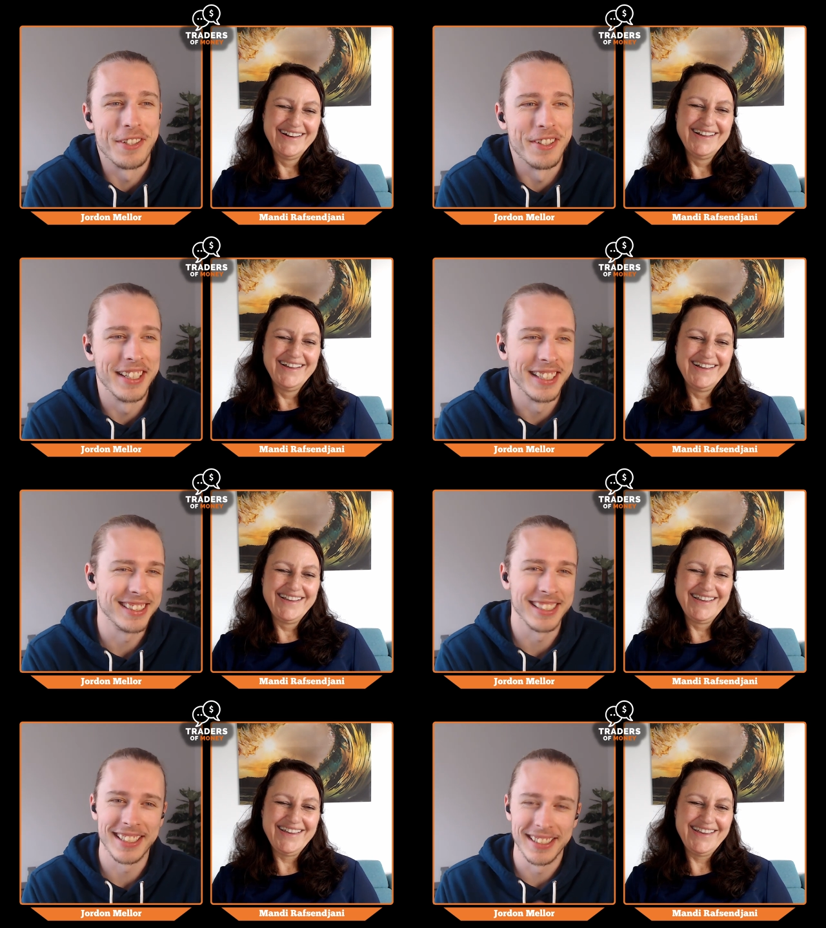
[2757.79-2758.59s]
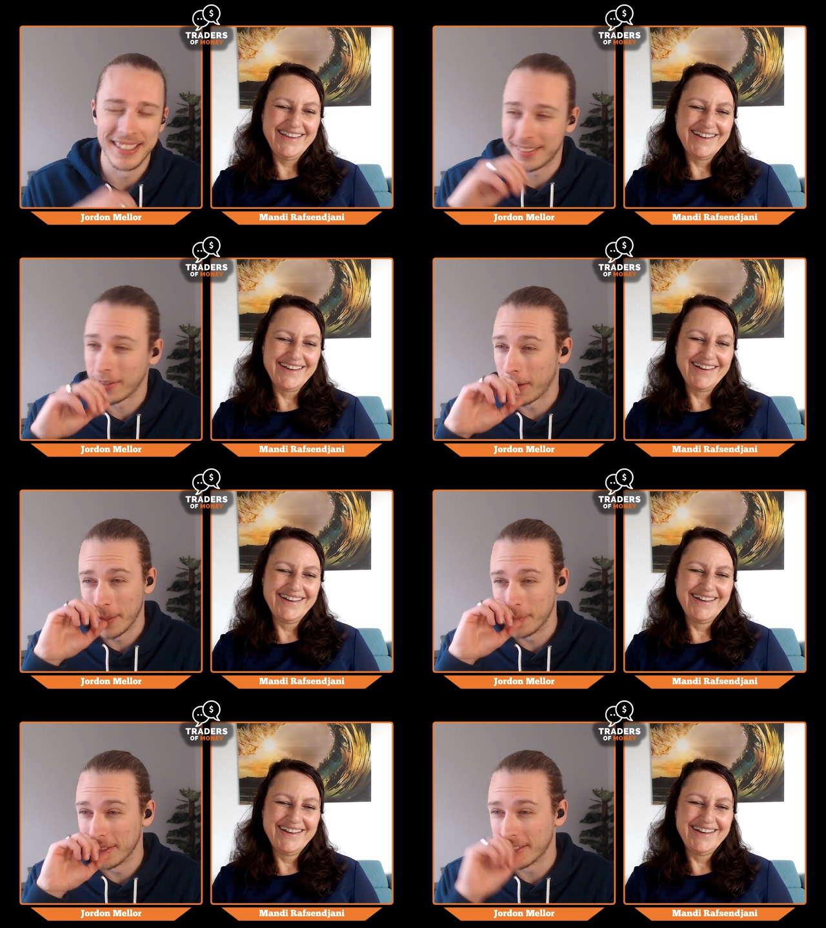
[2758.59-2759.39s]
Speaker 1: opportunistic in this yeah.
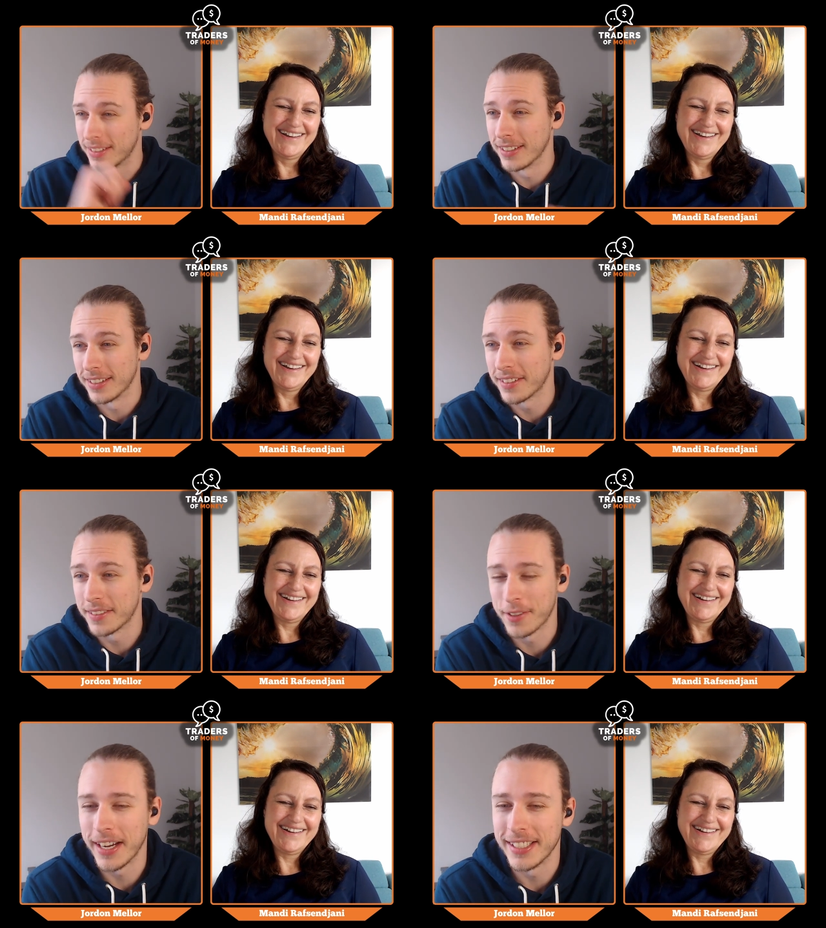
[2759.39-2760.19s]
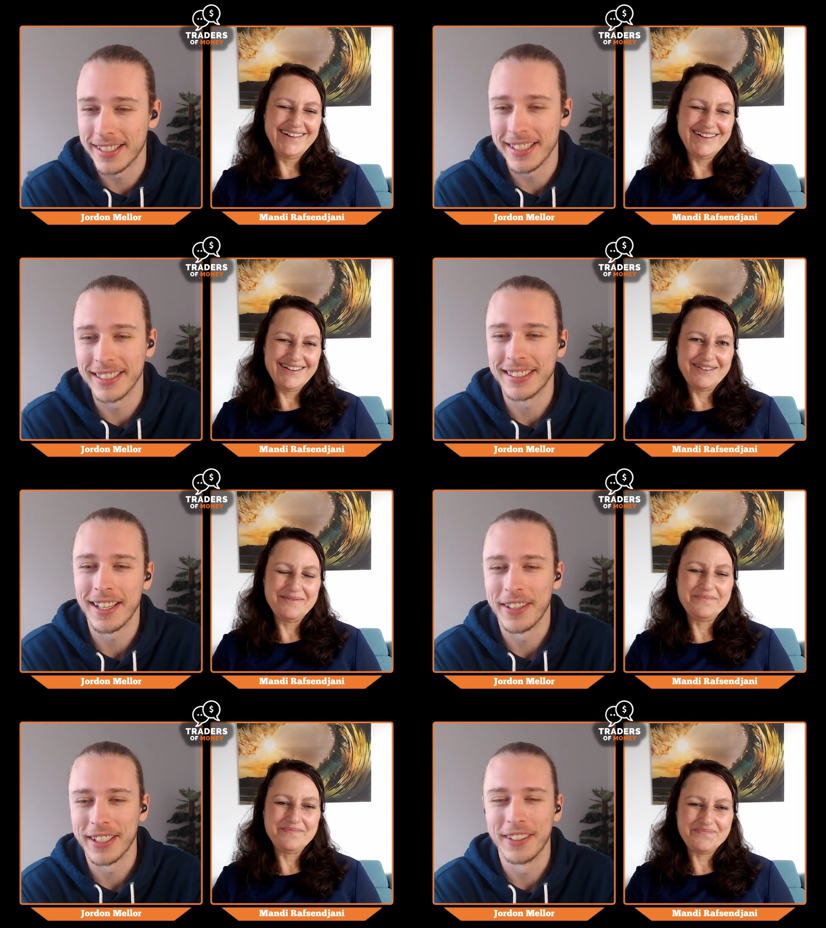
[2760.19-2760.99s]
time. There's there's crazy things
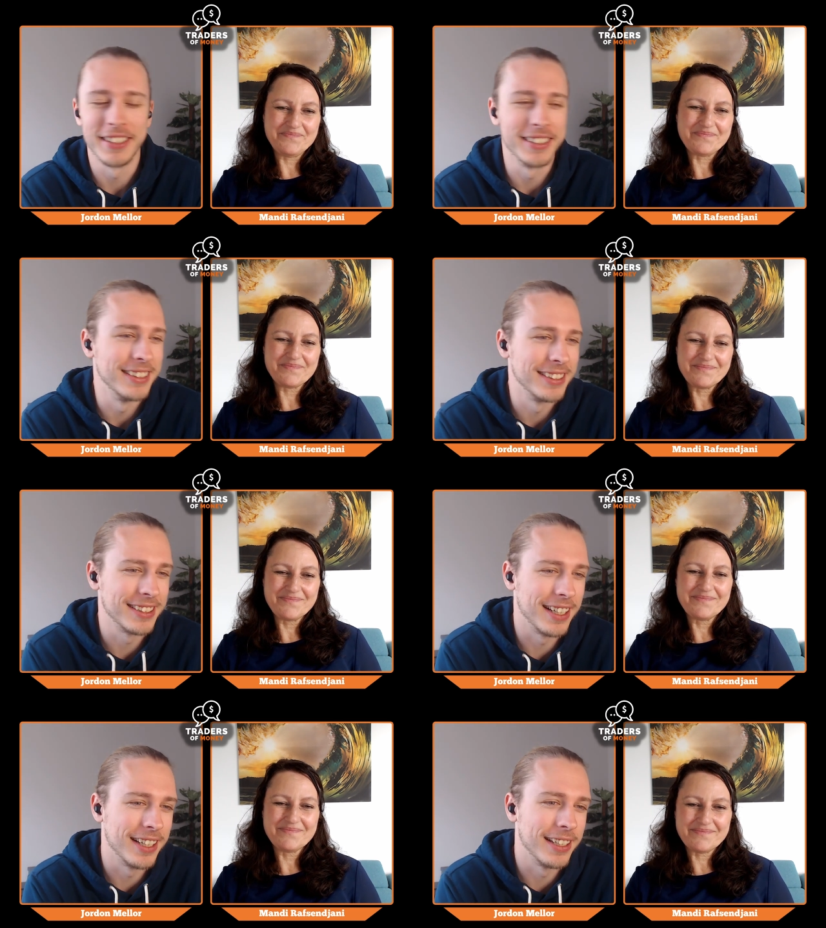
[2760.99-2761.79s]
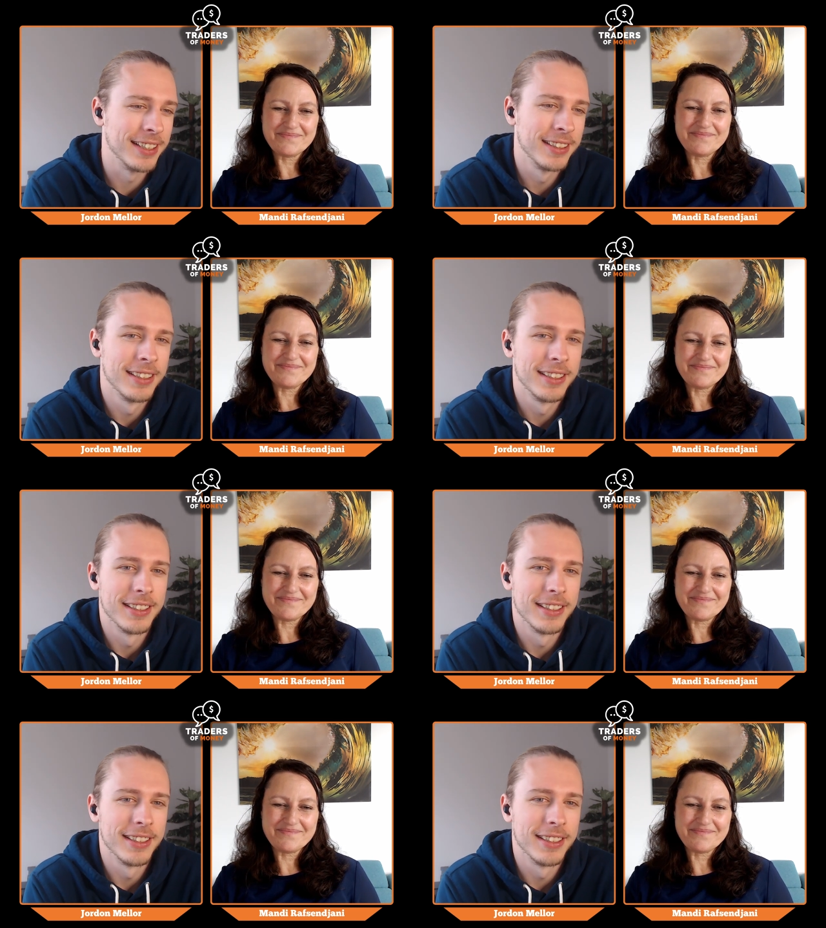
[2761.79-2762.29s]
going on. There's uh,